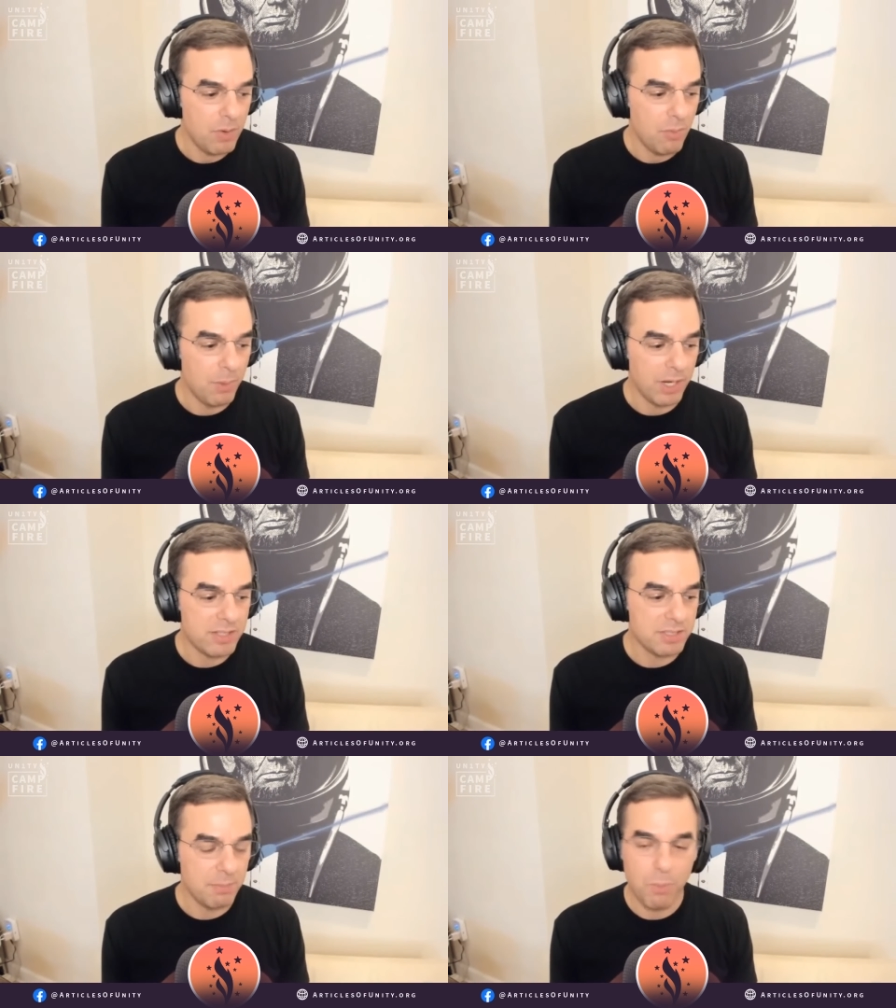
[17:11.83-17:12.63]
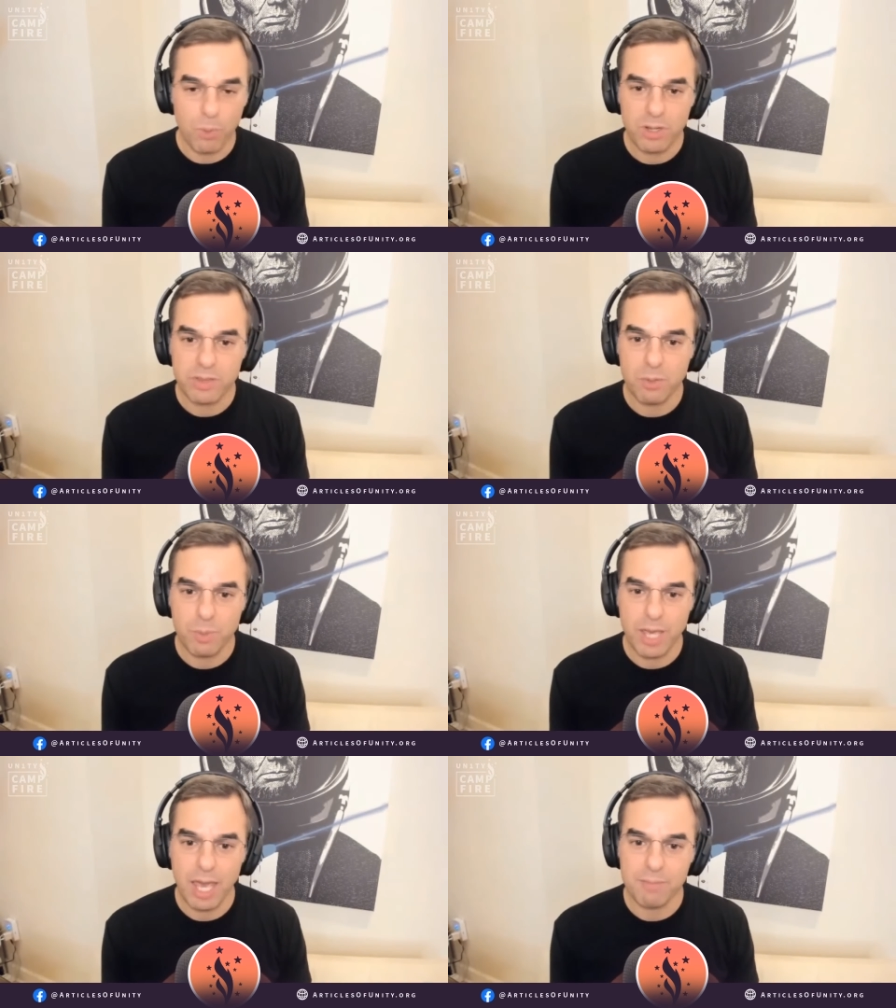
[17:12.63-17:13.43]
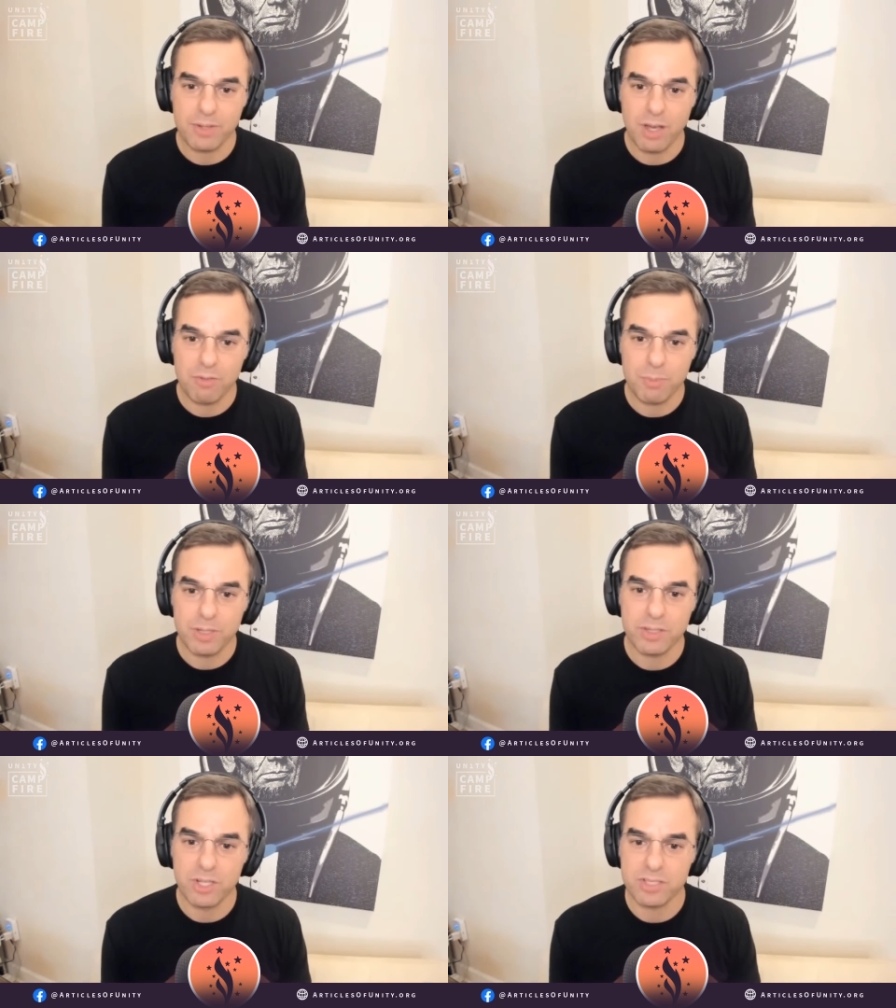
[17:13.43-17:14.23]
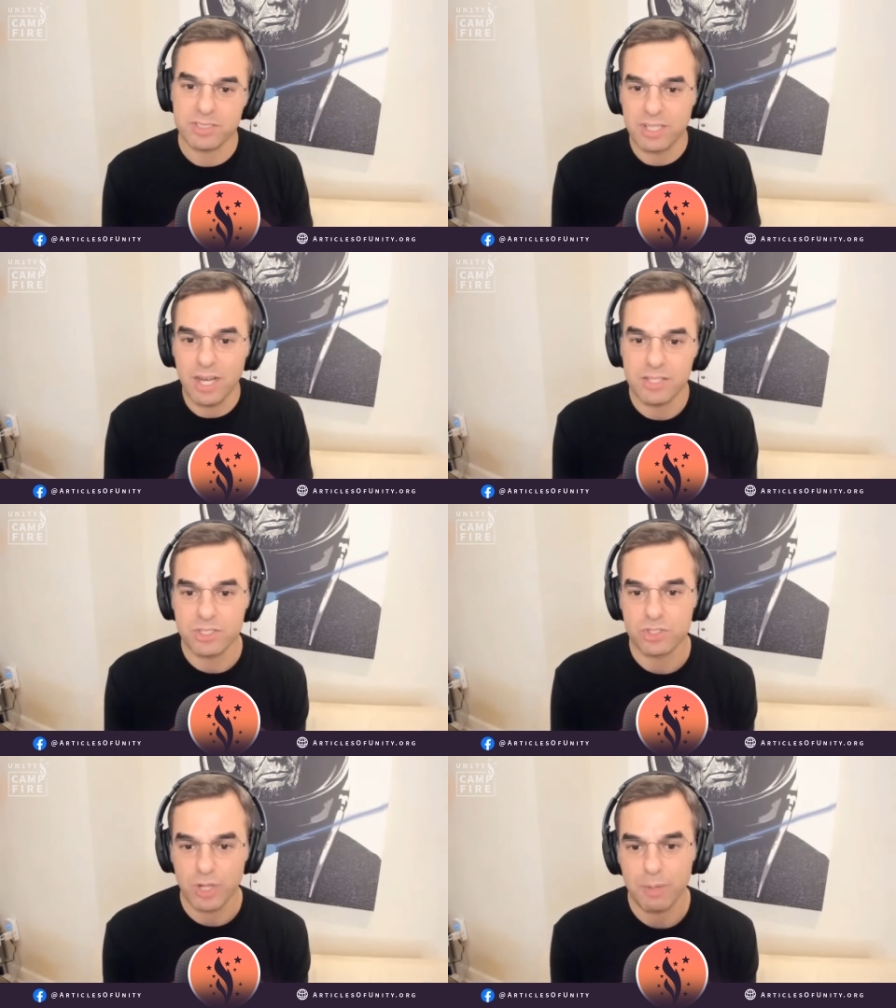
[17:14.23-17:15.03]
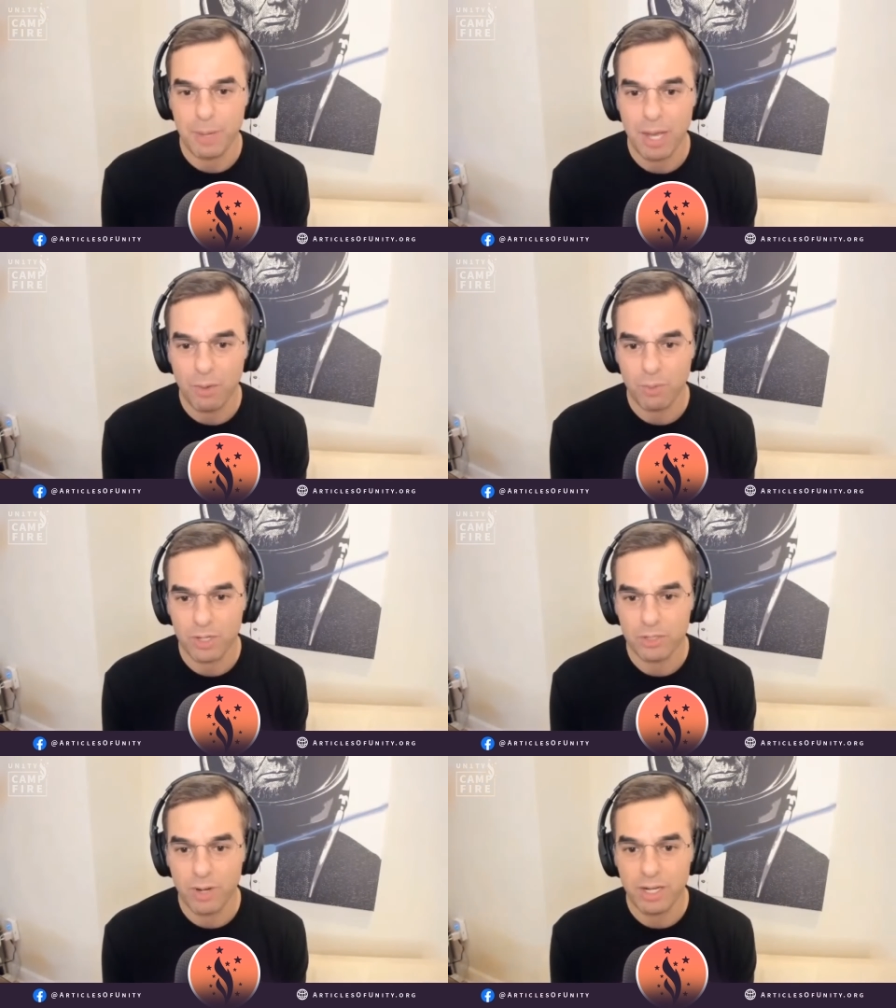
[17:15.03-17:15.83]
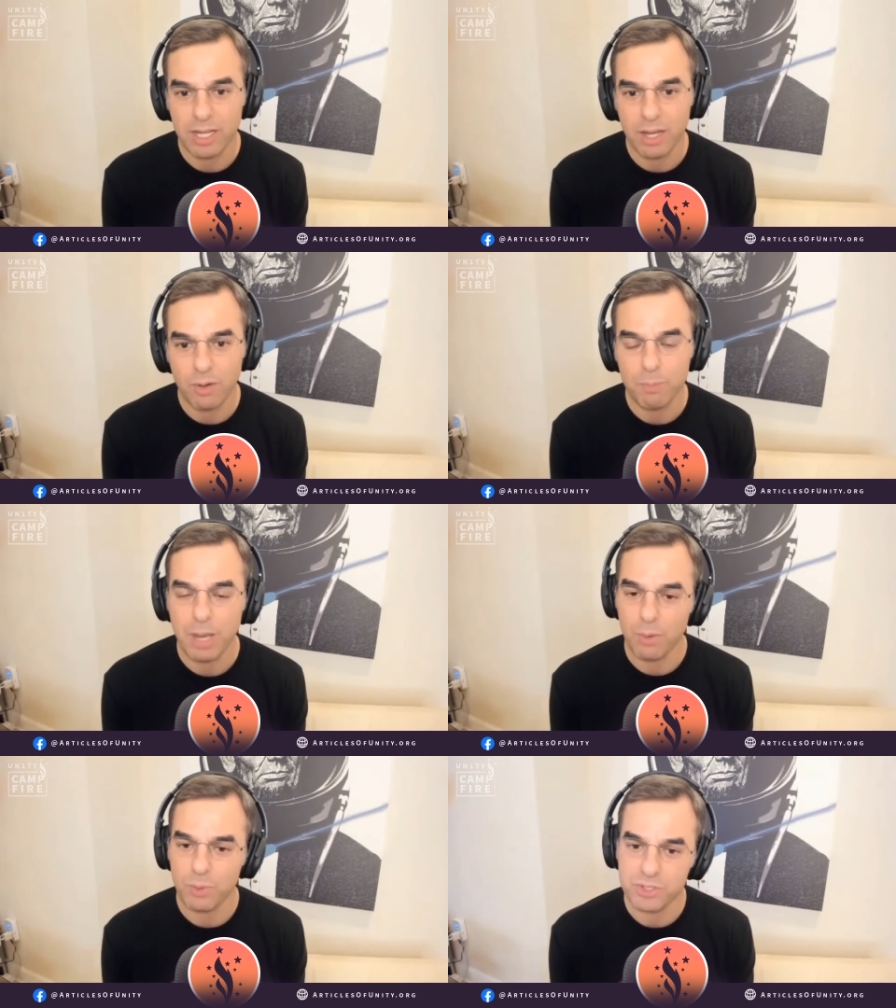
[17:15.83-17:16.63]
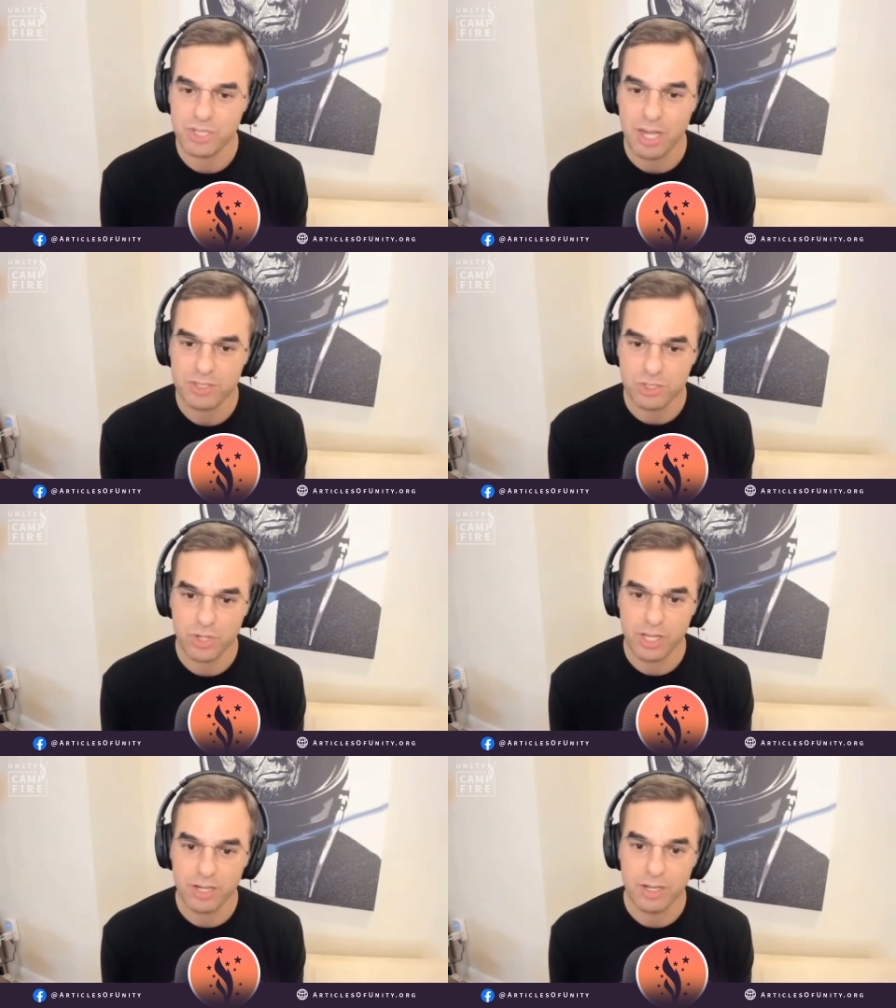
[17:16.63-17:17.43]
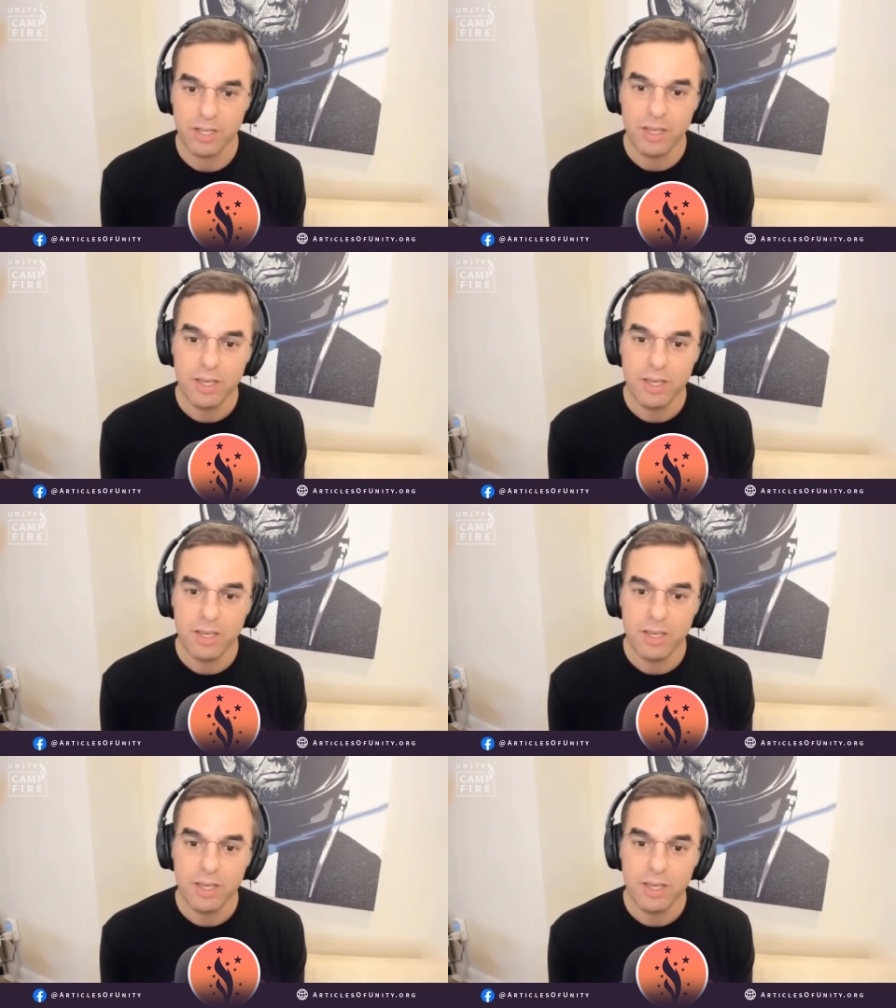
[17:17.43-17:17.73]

but it's important that we have a government that doesn't concentrate power. And right now, power is concentrated